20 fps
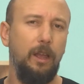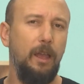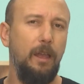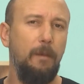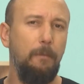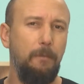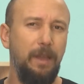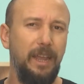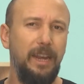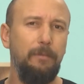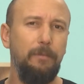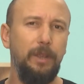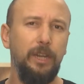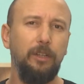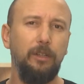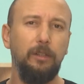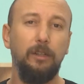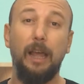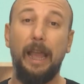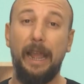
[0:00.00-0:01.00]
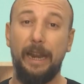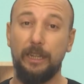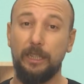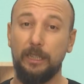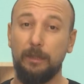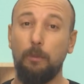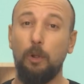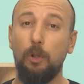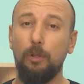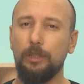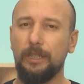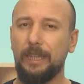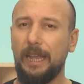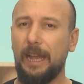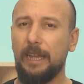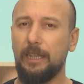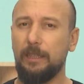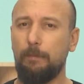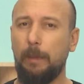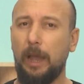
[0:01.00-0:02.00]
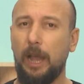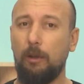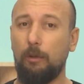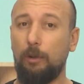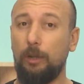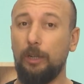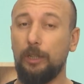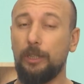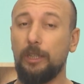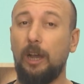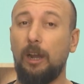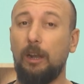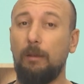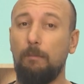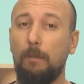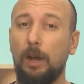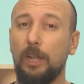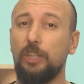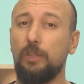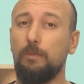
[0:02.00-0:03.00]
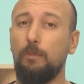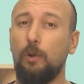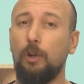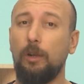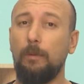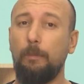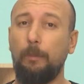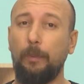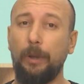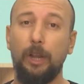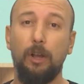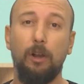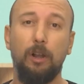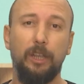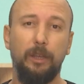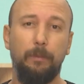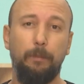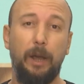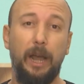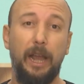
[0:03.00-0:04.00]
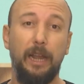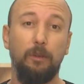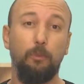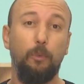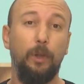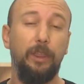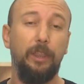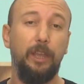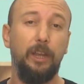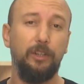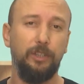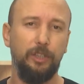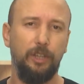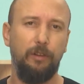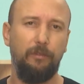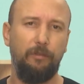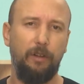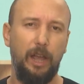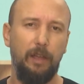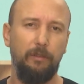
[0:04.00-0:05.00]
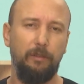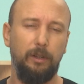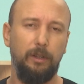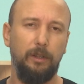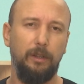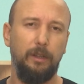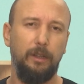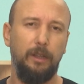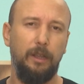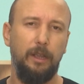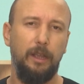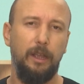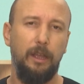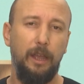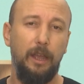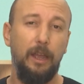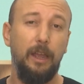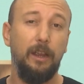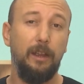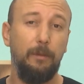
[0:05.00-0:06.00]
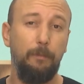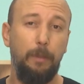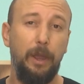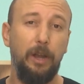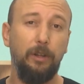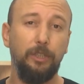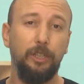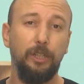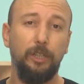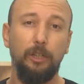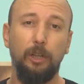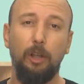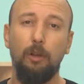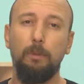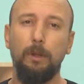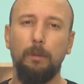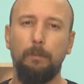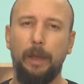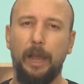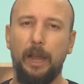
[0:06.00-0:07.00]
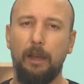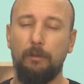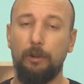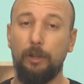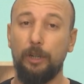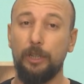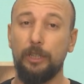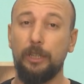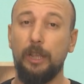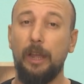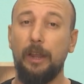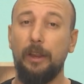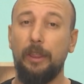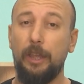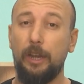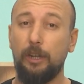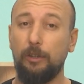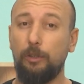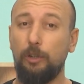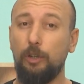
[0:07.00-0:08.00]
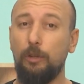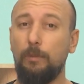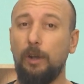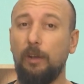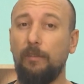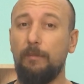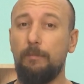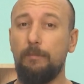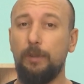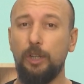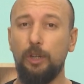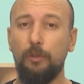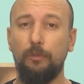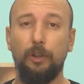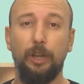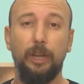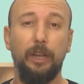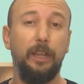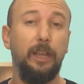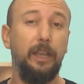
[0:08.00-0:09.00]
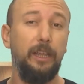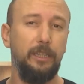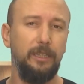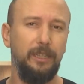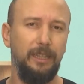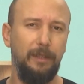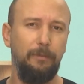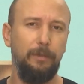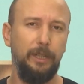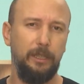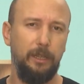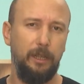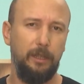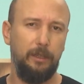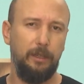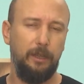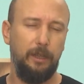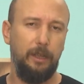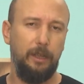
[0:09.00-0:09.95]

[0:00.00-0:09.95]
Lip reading: Many middle and small-sized powers are much more preoccupied with their survival. Compared to global powers, their room of maneuvering is limited.